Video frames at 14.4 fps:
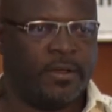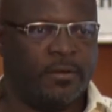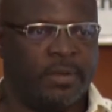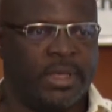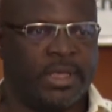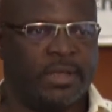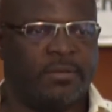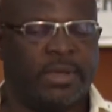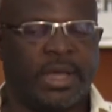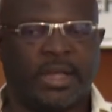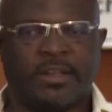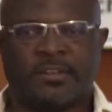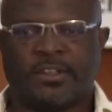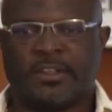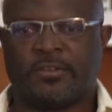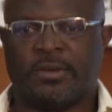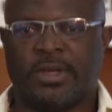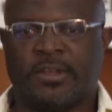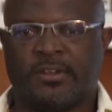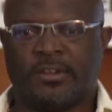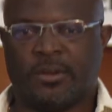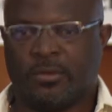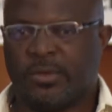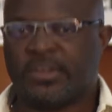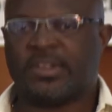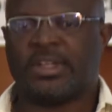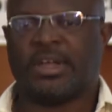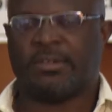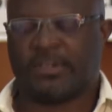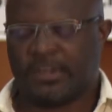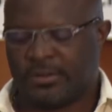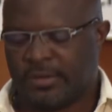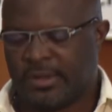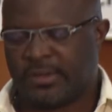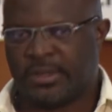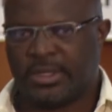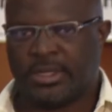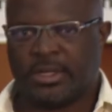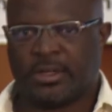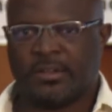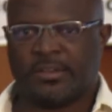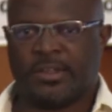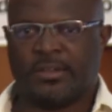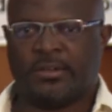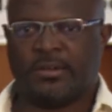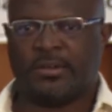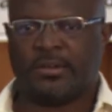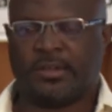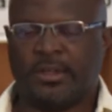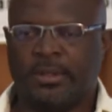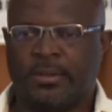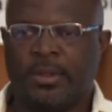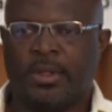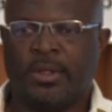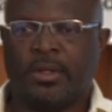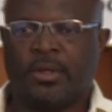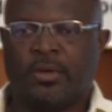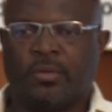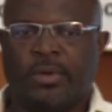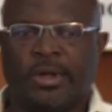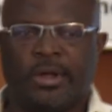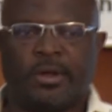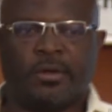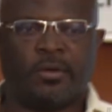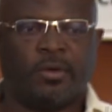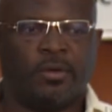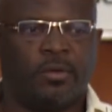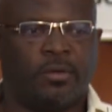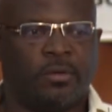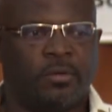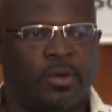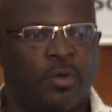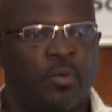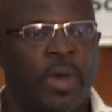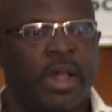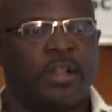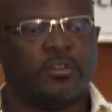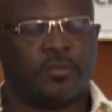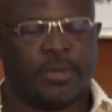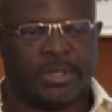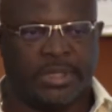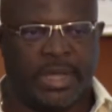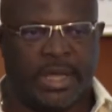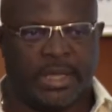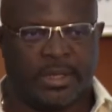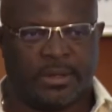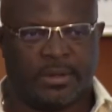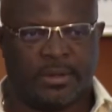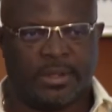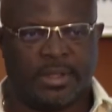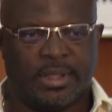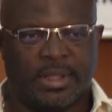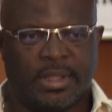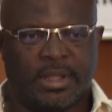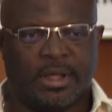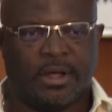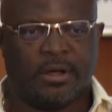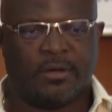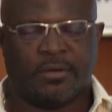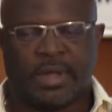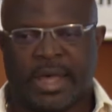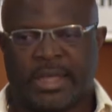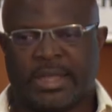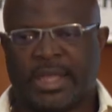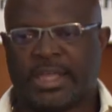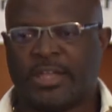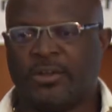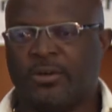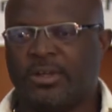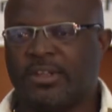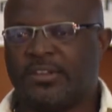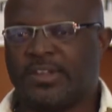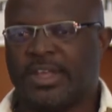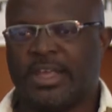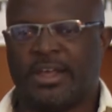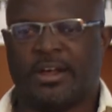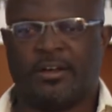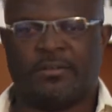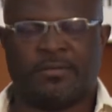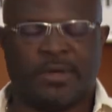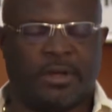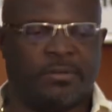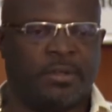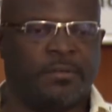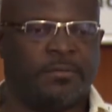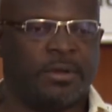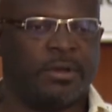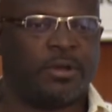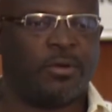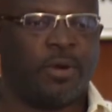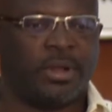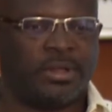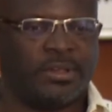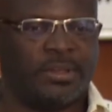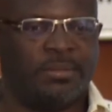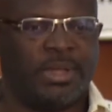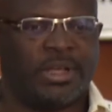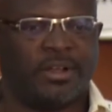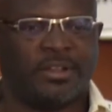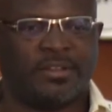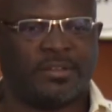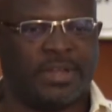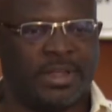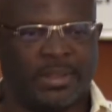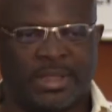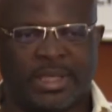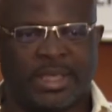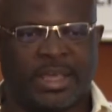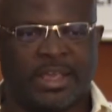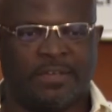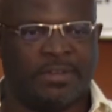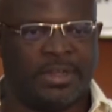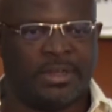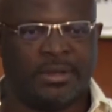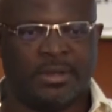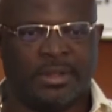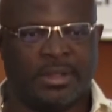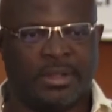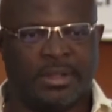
we had a situation, or we still have a situation in the constituency where wells were done, and I can only say of inferior quality, because they caved in